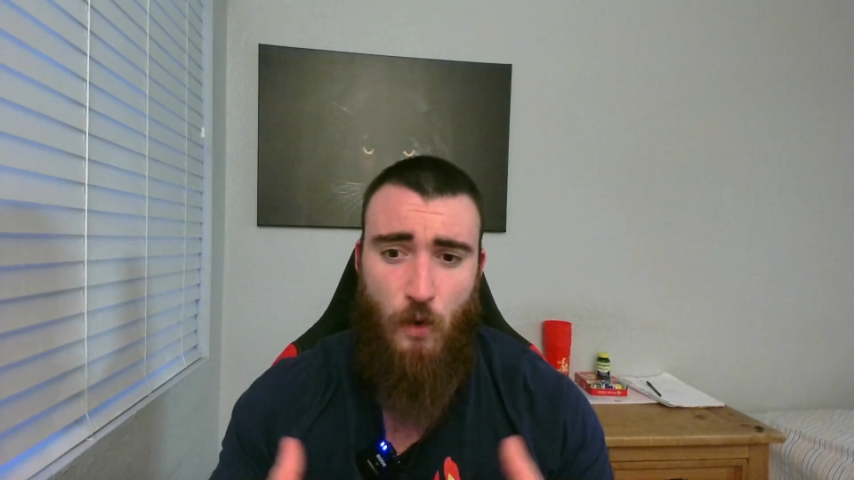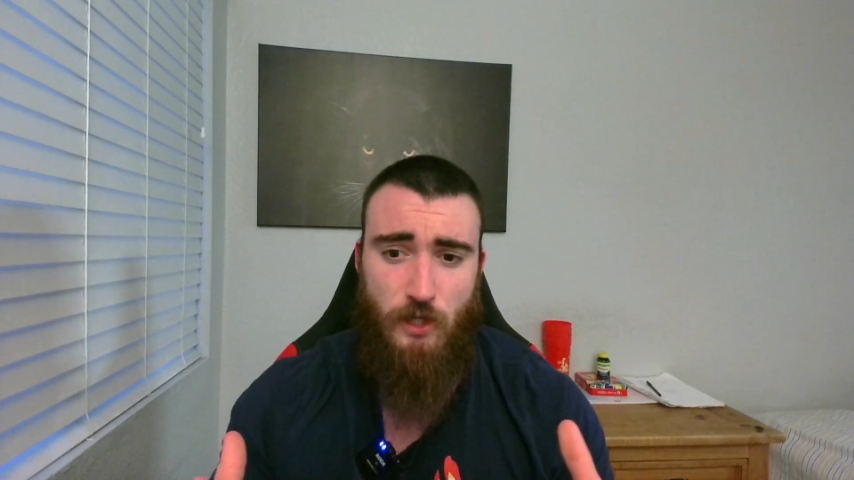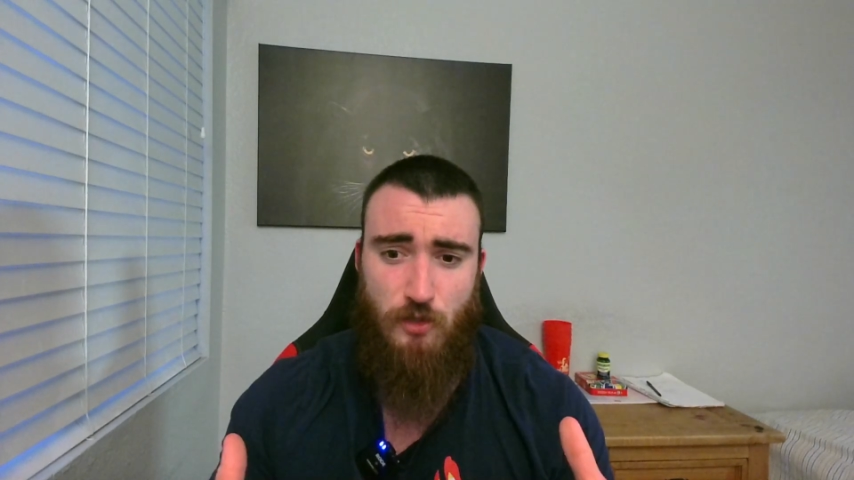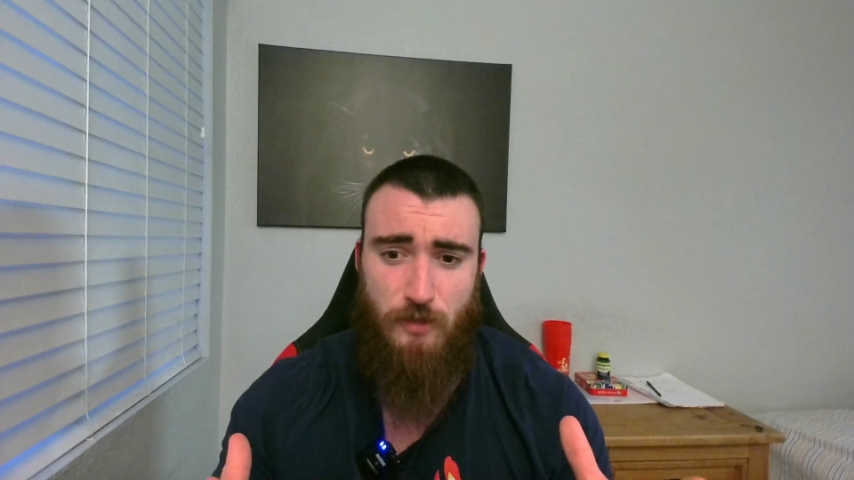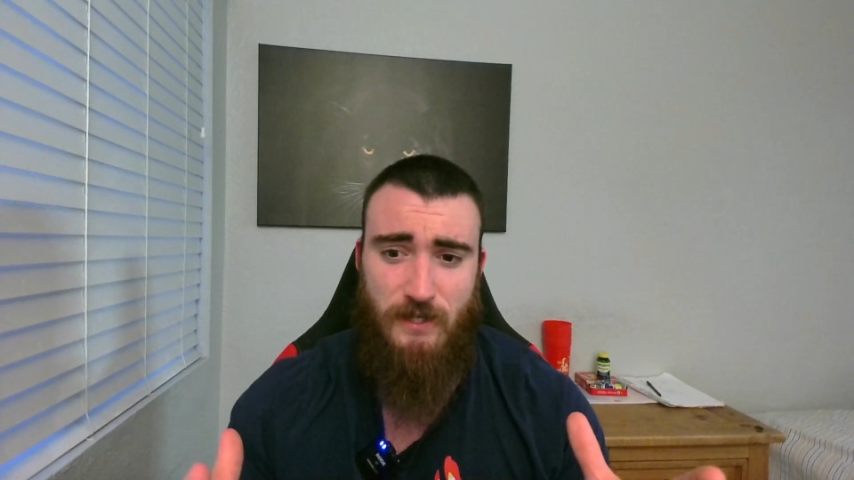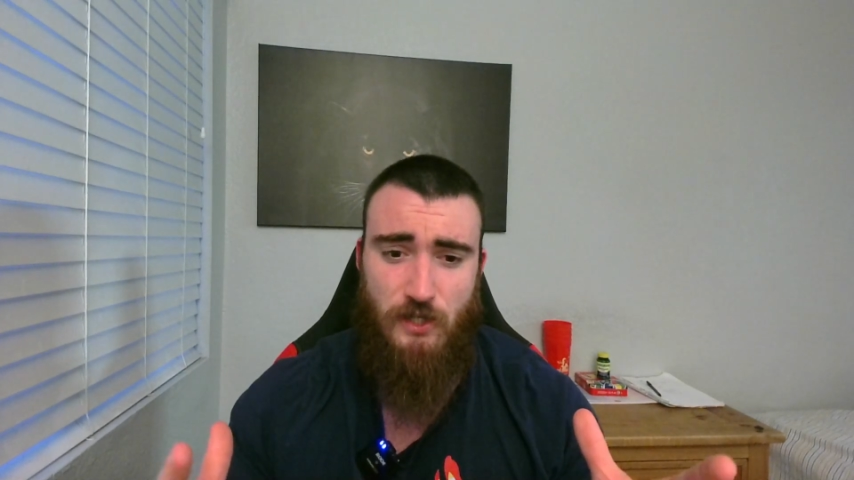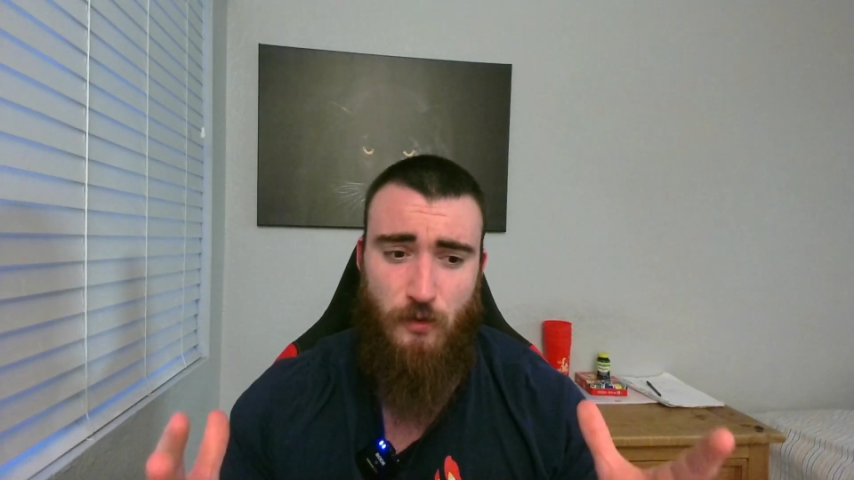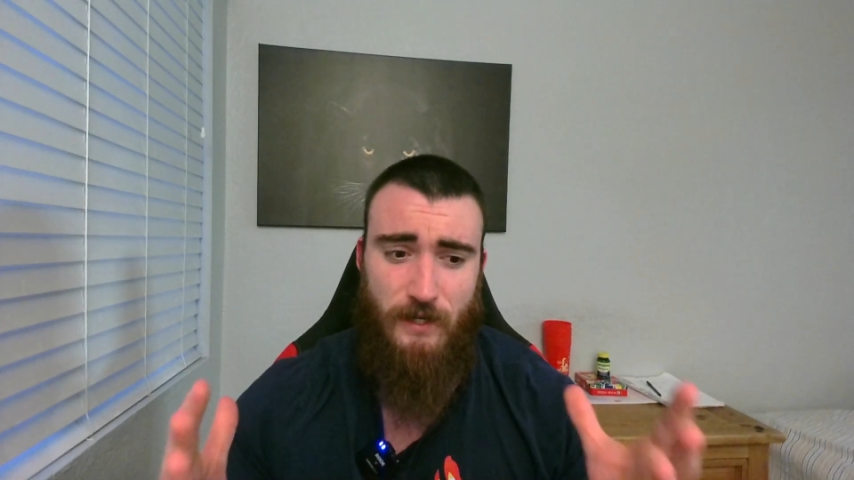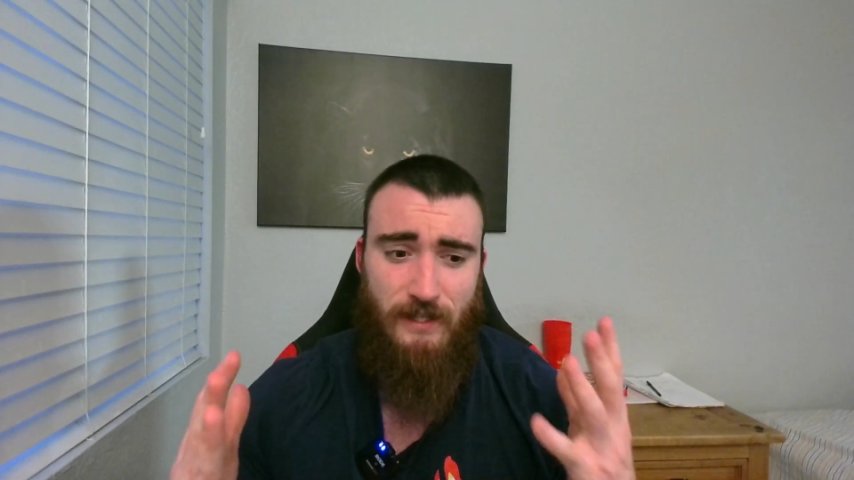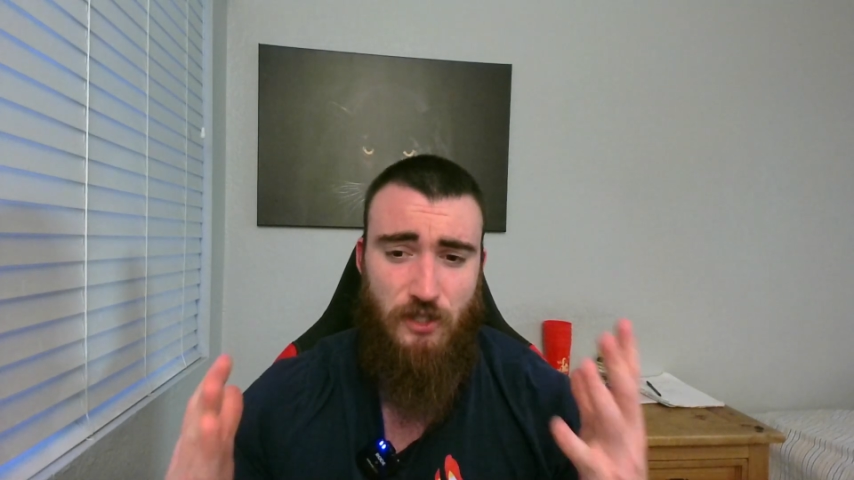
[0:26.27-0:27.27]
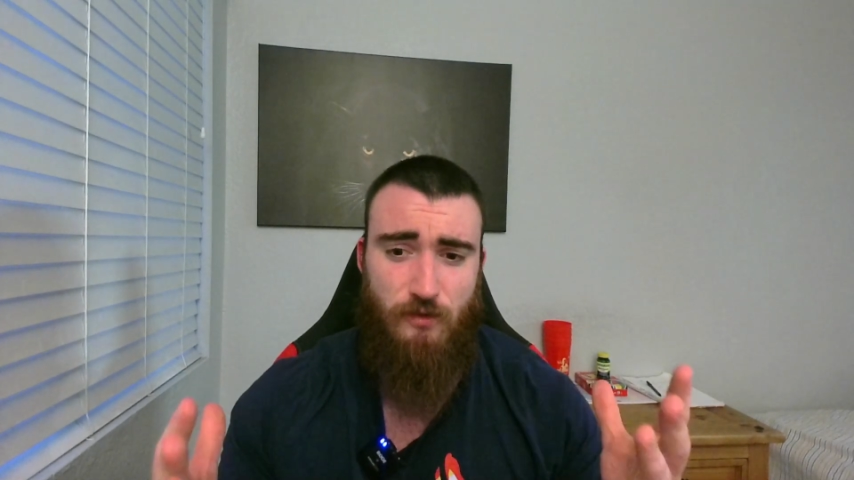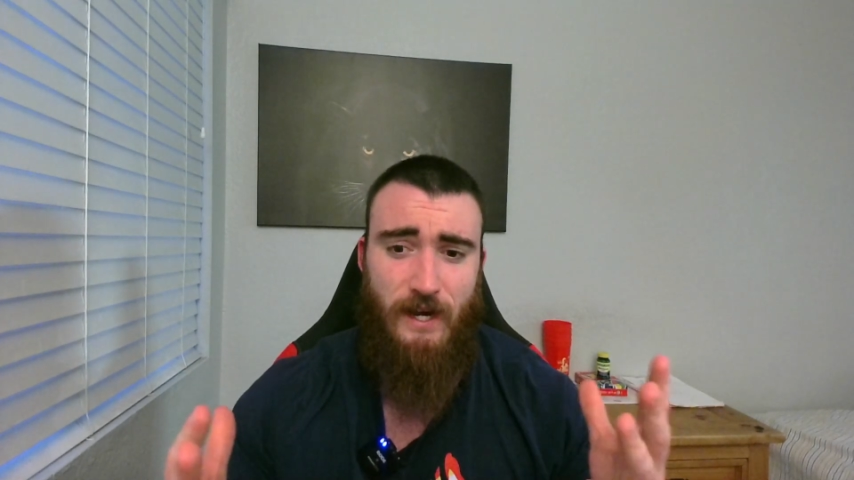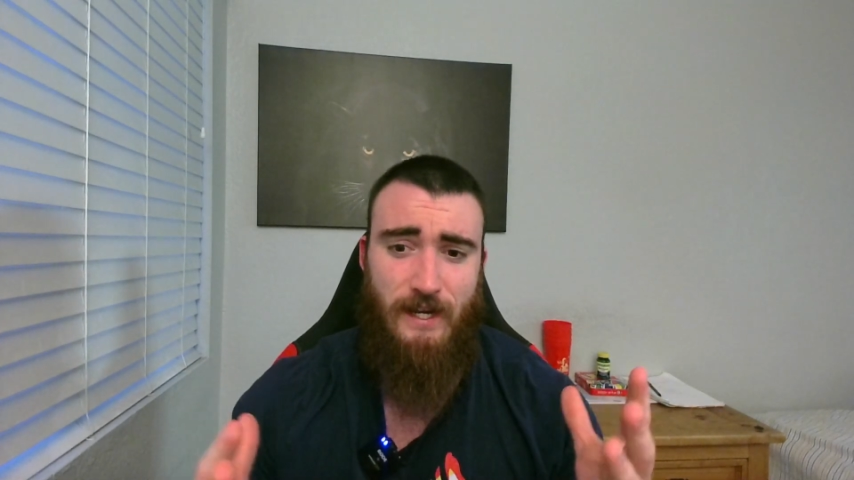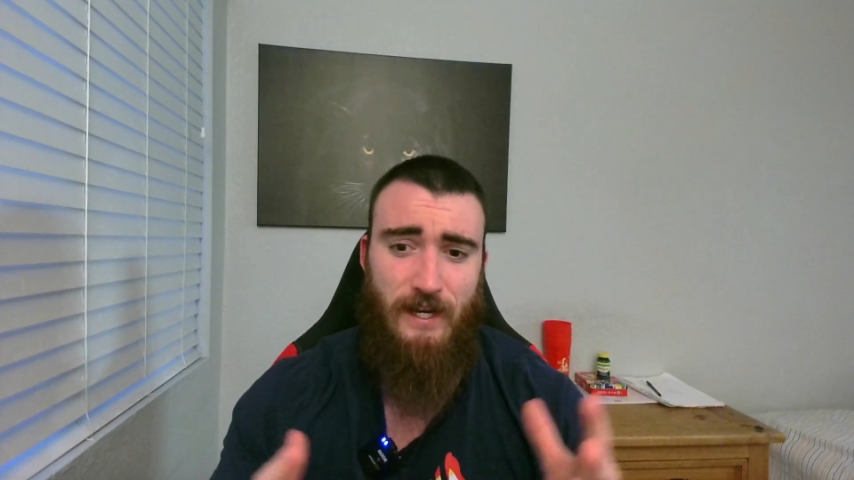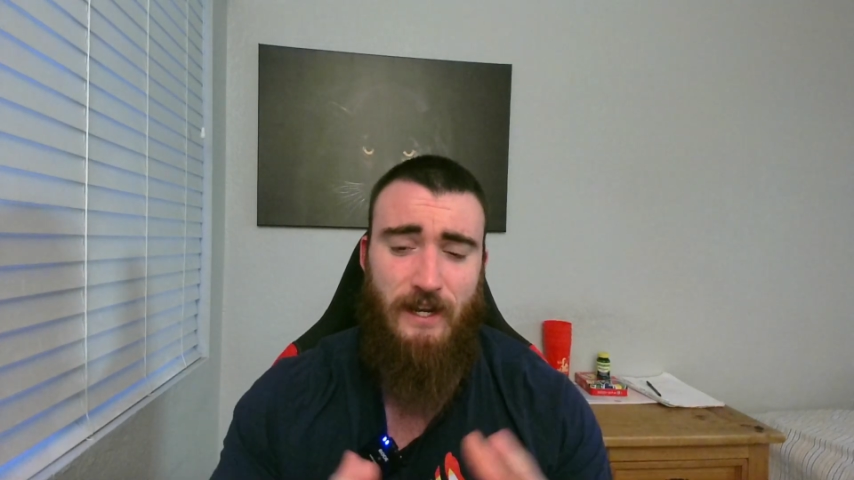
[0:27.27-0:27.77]
what you should be doing in
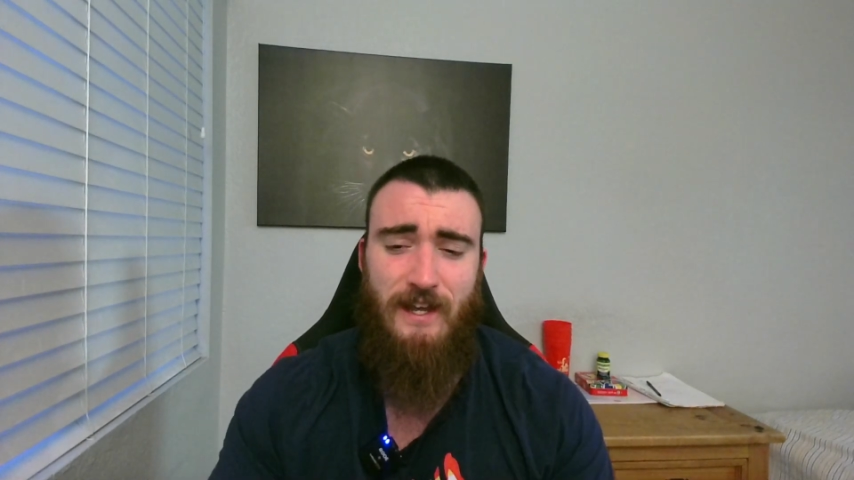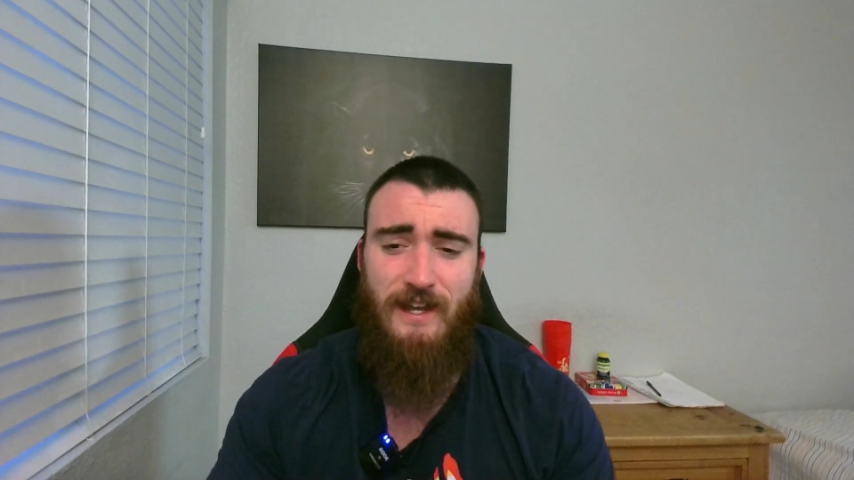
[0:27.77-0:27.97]
training